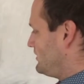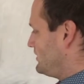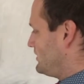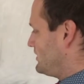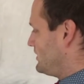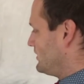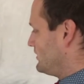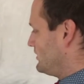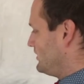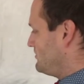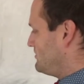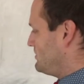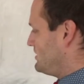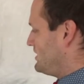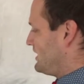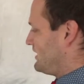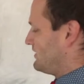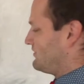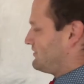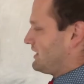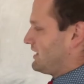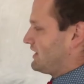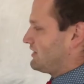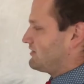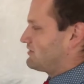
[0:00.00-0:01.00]
the limit
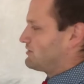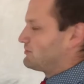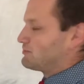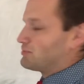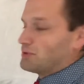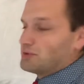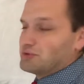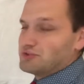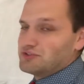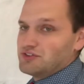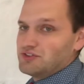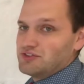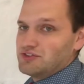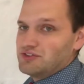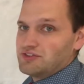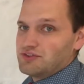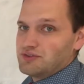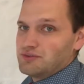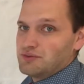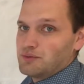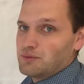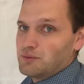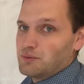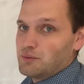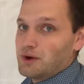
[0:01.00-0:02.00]
as x approaches
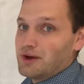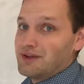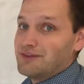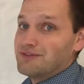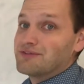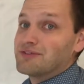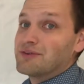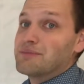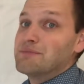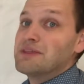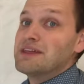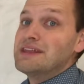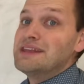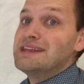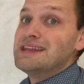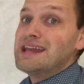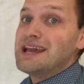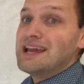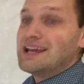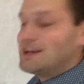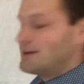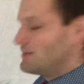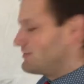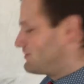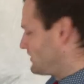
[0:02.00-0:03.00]
1 from the
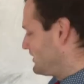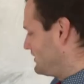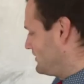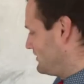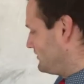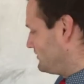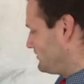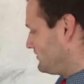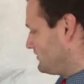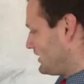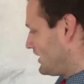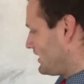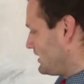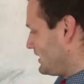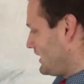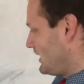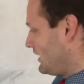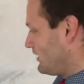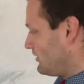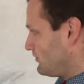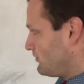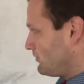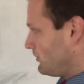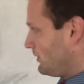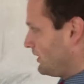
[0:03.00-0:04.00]
negative side? This is not
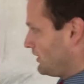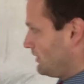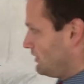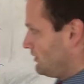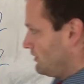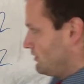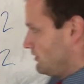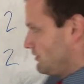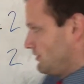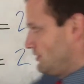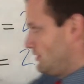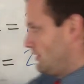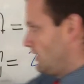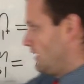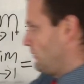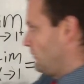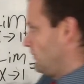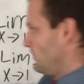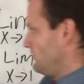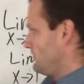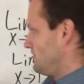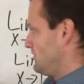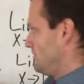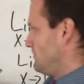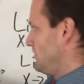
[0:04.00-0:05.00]
-1, not
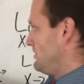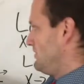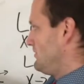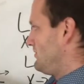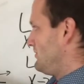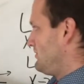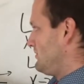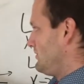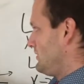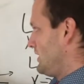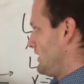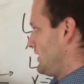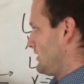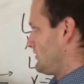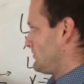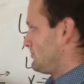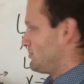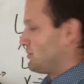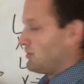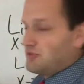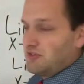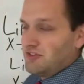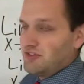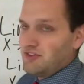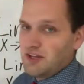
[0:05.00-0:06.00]
what's the limit as x
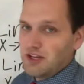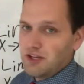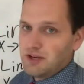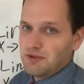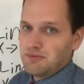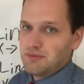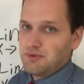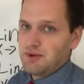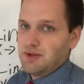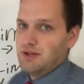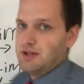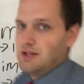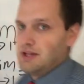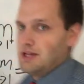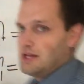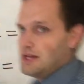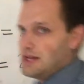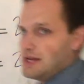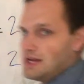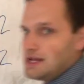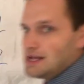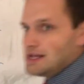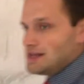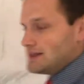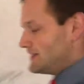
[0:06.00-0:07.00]
approaches -1.
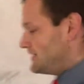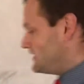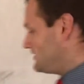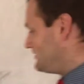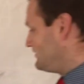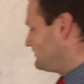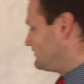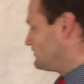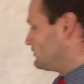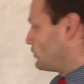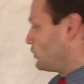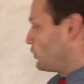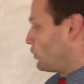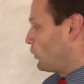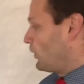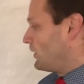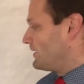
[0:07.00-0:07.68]
This is what